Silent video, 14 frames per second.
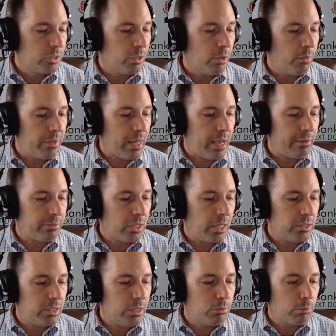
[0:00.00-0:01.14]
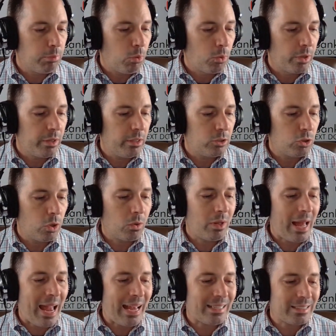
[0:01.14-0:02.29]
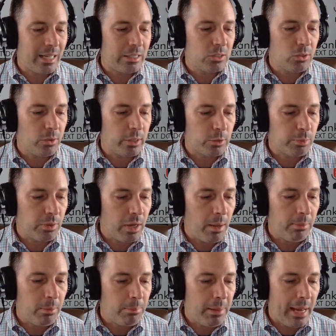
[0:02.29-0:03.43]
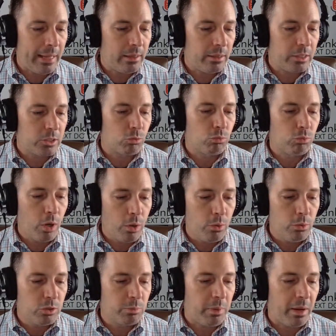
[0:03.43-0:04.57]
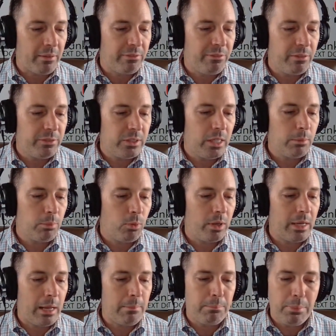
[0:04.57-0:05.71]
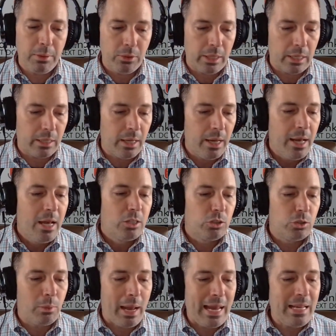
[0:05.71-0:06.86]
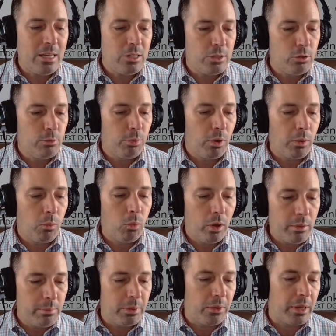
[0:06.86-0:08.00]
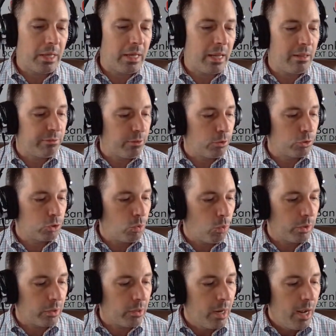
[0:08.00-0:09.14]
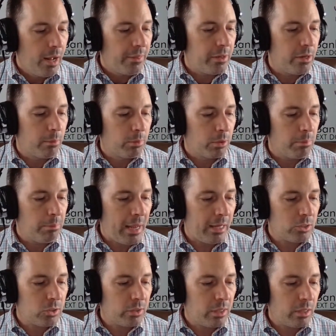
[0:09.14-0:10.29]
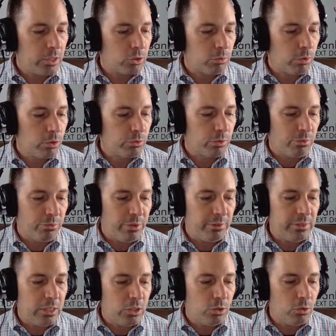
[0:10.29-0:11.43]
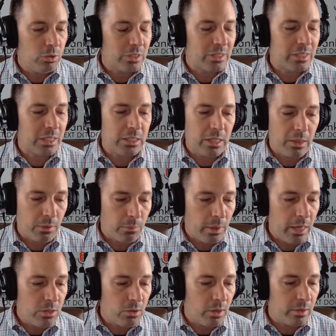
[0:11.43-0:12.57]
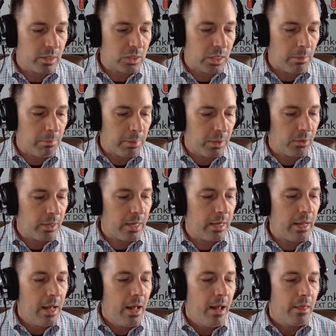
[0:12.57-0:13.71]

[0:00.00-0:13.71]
So the FDIC reported that total assets on its problem bank list rose by 15.8 billion to 82.1 billion in the first quarter. The number of banks on the list rose from 52 to 63 during the same period.